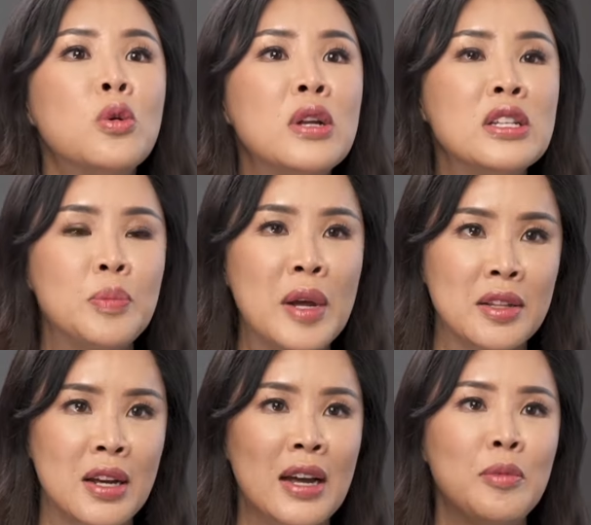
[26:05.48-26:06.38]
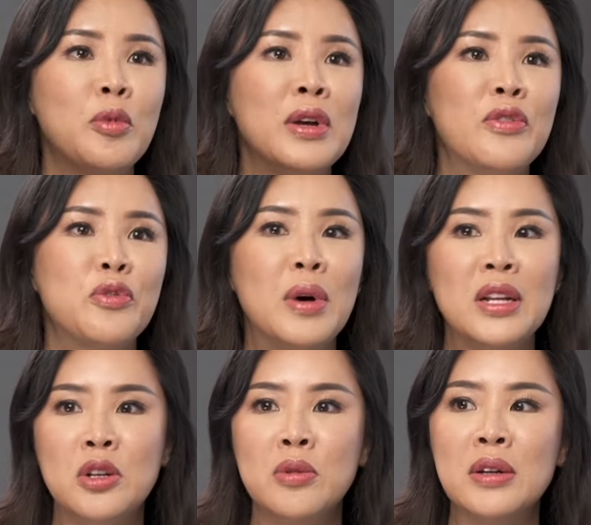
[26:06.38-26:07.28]
Who they spend time with, what
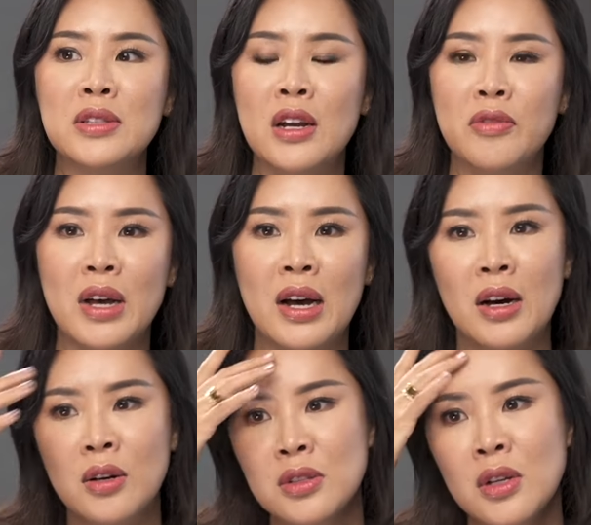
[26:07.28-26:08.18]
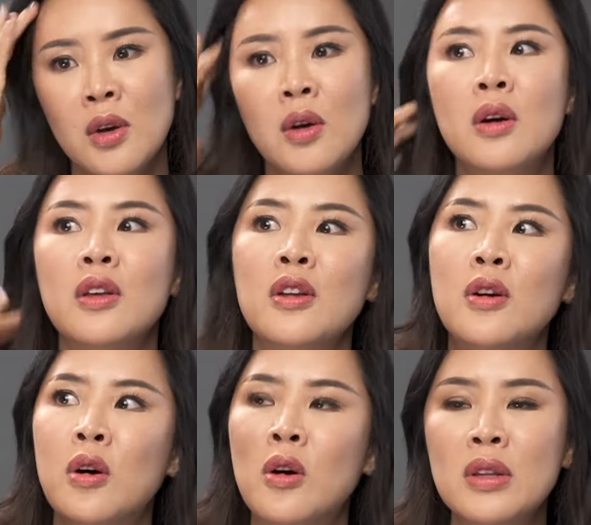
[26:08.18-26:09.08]
they do outside of the house,
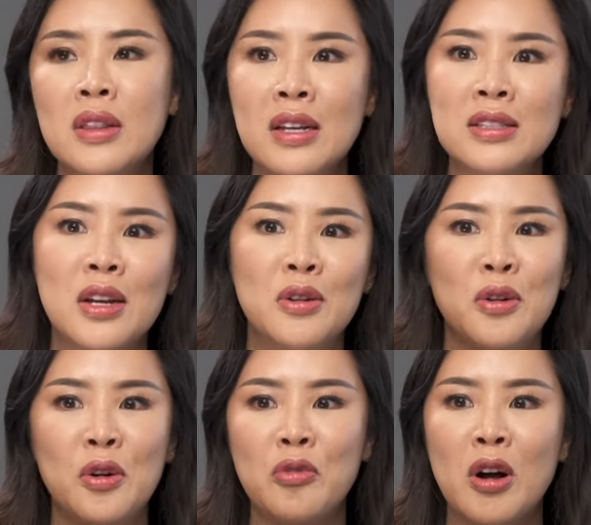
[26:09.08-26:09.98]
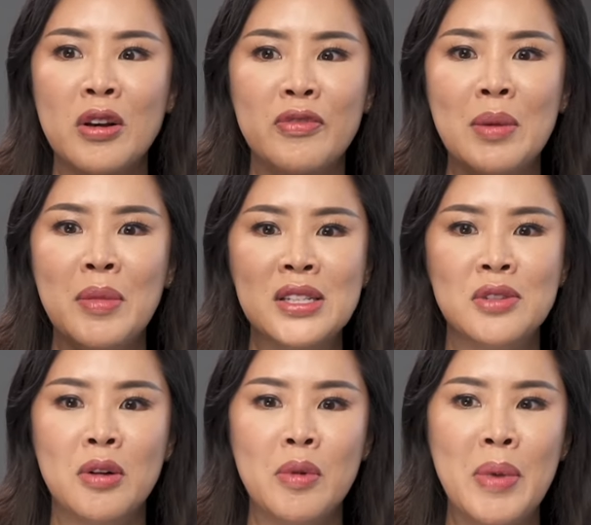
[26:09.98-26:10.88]
all the things that could go wrong if they mix
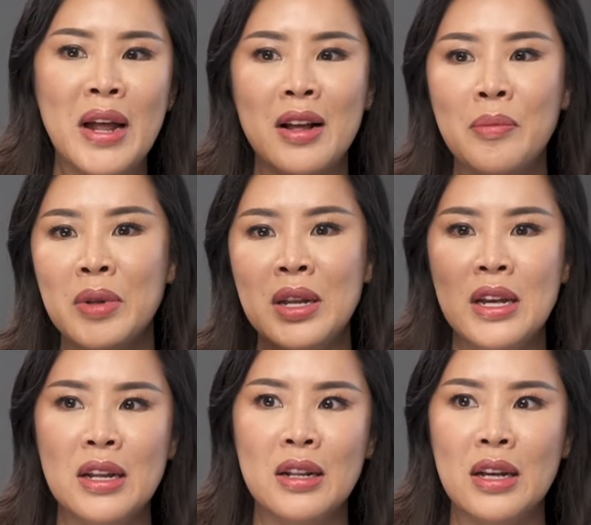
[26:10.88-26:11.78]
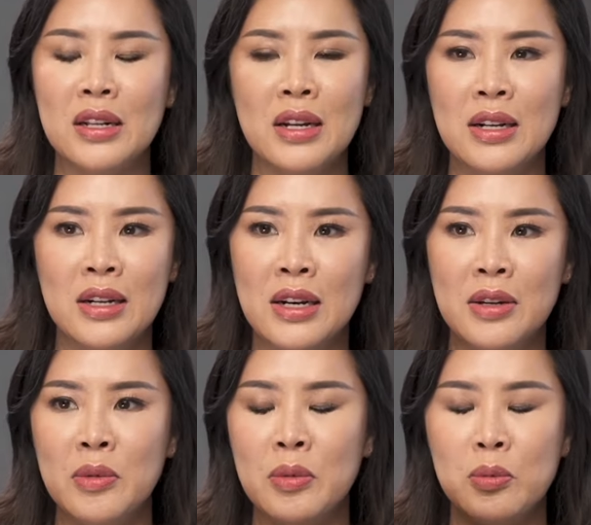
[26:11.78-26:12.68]
around with bad company and like
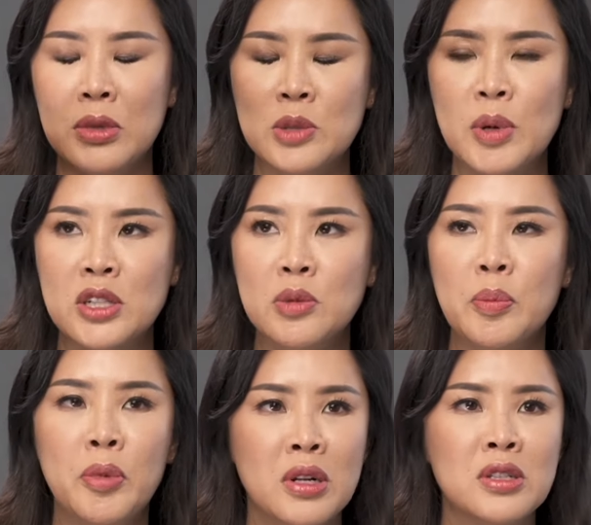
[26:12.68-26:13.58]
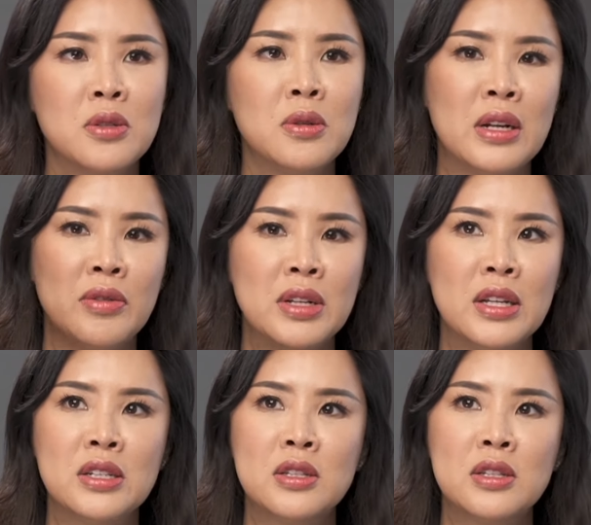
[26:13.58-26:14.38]
and especially with boarding school and everything.